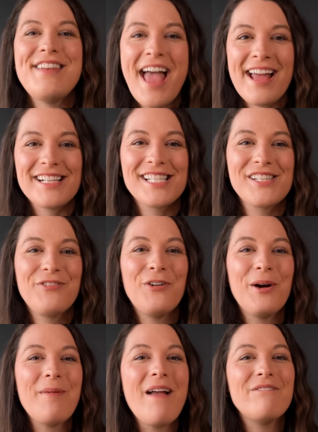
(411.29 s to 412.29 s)
Next,
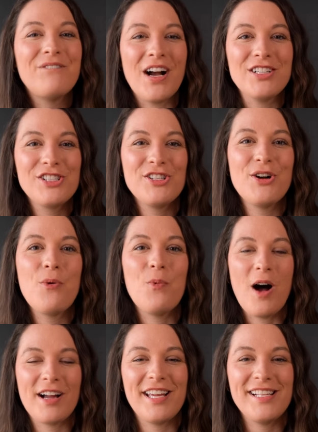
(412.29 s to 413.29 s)
for my functional
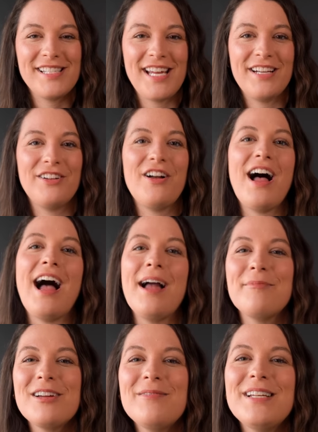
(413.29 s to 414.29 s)
walking sandal,
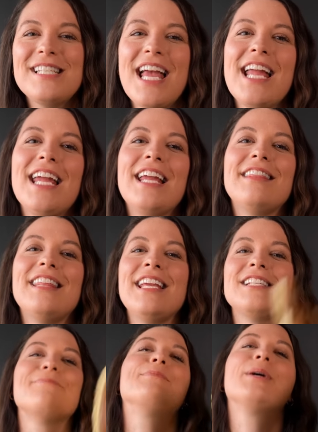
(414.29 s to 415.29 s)
I'm gonna be taking
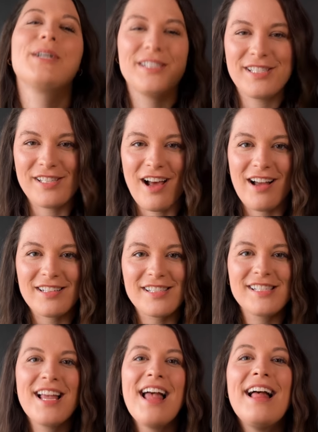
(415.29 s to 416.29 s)
these
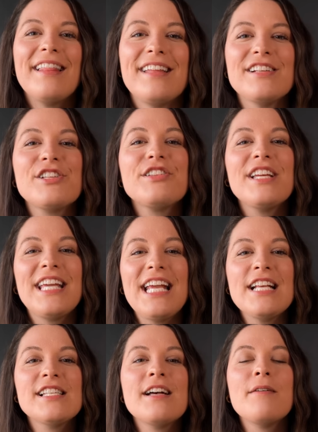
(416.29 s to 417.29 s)
Birkenstocks. These are the
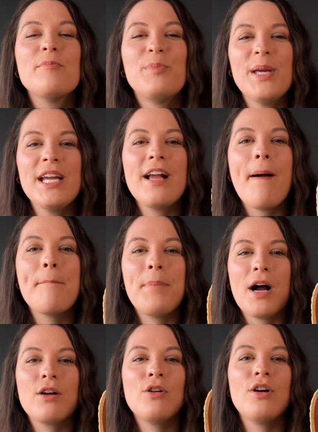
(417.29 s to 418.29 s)
Gizeh Big
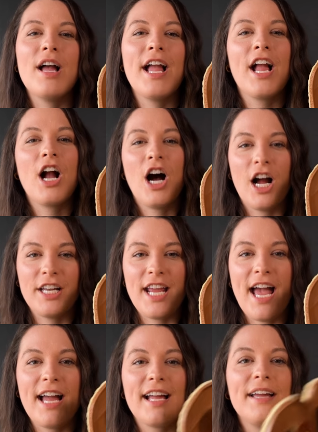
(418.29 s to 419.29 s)
Buckle and
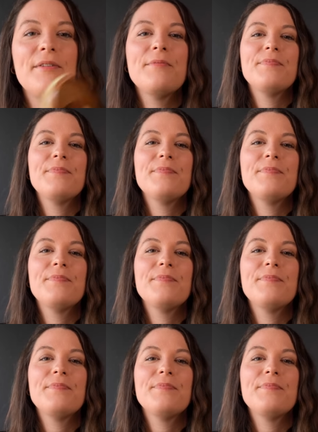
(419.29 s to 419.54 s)
Cognac.